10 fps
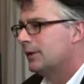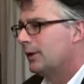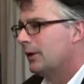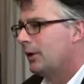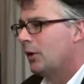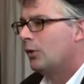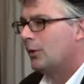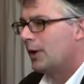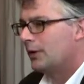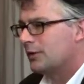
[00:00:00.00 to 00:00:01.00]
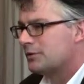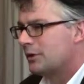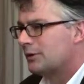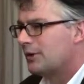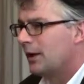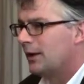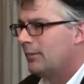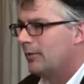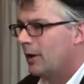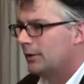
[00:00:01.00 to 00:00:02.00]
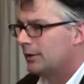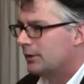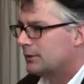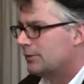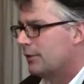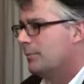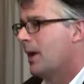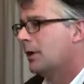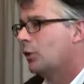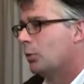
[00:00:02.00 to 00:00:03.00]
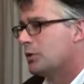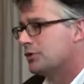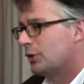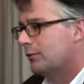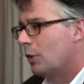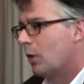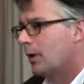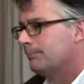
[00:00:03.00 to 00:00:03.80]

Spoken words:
a local health district signing up volunteers for the Medical Reserve Corps.